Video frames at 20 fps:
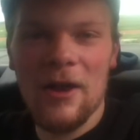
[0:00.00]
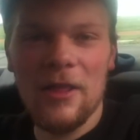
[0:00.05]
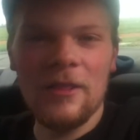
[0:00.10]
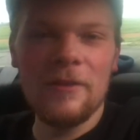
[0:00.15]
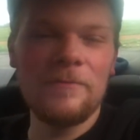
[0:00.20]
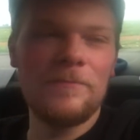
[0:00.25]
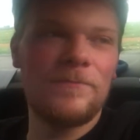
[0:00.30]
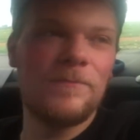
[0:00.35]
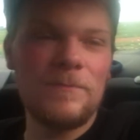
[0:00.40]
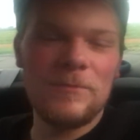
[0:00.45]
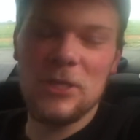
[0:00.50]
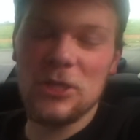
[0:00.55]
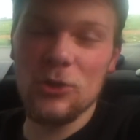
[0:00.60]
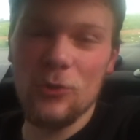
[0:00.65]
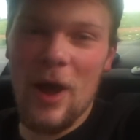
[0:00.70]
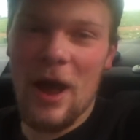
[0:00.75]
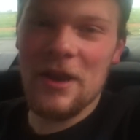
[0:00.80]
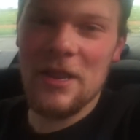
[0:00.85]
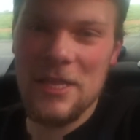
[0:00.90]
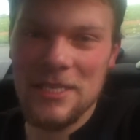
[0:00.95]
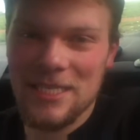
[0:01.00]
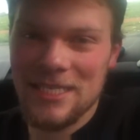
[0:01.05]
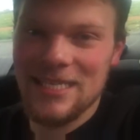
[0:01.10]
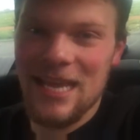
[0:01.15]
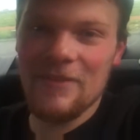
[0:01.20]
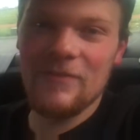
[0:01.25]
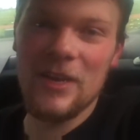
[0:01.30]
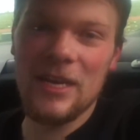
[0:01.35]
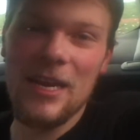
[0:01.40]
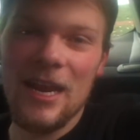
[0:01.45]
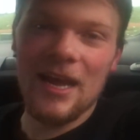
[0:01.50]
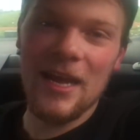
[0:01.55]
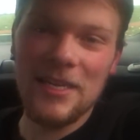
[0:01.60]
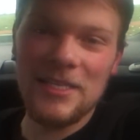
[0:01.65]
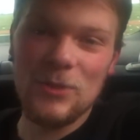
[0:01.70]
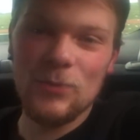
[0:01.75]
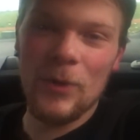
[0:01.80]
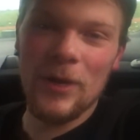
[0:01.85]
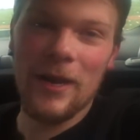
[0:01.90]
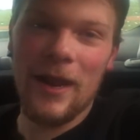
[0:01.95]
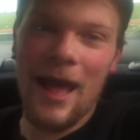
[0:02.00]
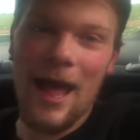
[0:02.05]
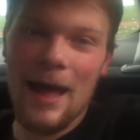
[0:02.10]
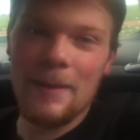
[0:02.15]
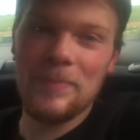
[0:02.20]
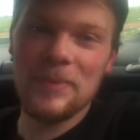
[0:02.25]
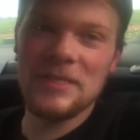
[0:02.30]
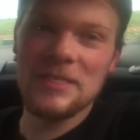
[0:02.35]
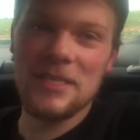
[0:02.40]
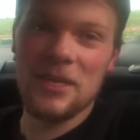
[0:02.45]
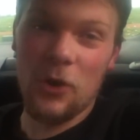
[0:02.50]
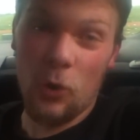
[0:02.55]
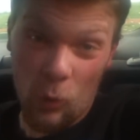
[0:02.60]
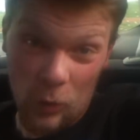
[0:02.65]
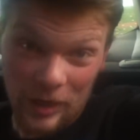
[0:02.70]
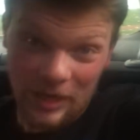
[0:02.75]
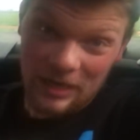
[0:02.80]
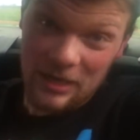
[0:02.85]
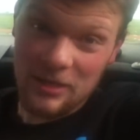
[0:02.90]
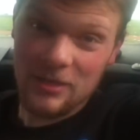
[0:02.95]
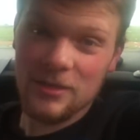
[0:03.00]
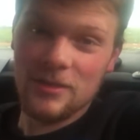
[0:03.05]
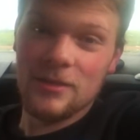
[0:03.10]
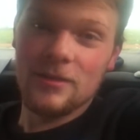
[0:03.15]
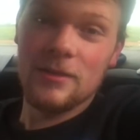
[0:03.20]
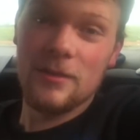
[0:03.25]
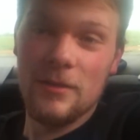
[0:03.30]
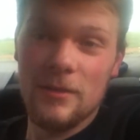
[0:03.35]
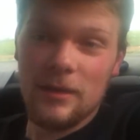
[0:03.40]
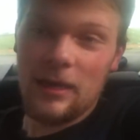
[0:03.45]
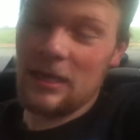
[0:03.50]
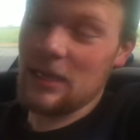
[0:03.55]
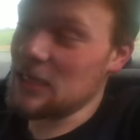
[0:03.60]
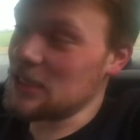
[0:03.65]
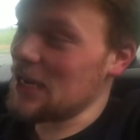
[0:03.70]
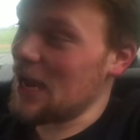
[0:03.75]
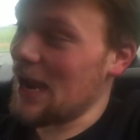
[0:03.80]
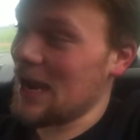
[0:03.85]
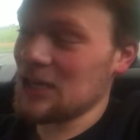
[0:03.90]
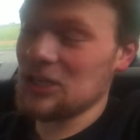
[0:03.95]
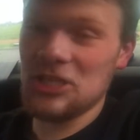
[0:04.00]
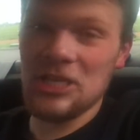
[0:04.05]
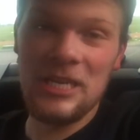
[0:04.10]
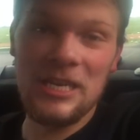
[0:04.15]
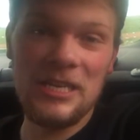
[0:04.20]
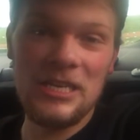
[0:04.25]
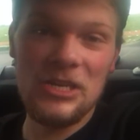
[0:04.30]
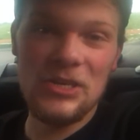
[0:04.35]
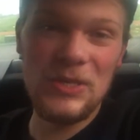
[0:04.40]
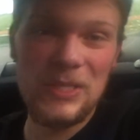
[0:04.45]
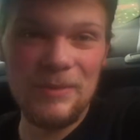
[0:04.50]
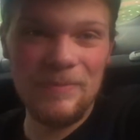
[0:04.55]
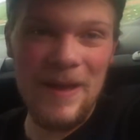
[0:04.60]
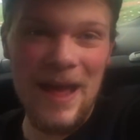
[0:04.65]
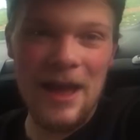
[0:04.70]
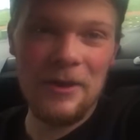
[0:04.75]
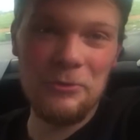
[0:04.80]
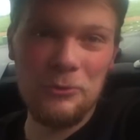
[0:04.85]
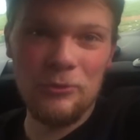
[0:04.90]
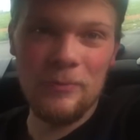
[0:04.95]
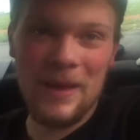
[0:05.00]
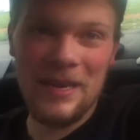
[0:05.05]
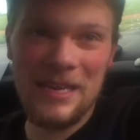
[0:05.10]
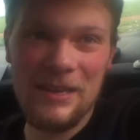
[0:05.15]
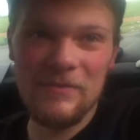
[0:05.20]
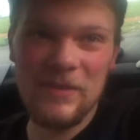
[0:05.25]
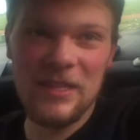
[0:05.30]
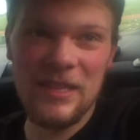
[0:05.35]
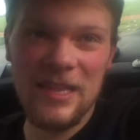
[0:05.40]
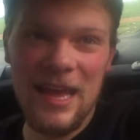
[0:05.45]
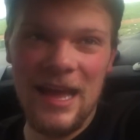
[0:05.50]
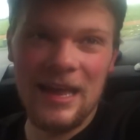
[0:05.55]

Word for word: out of the two out of the seven nights when it happens in a week is I actually need to use the bathroom. And even